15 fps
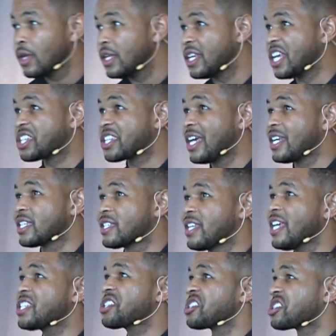They said, is
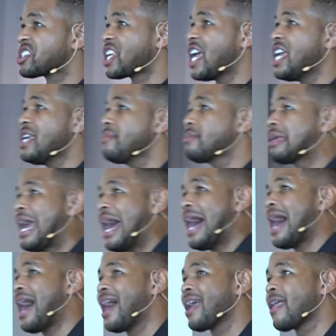this the same
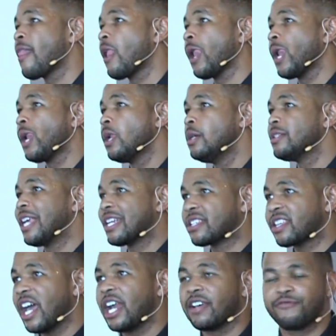guy that
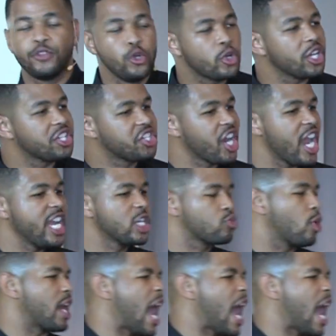said if you could change what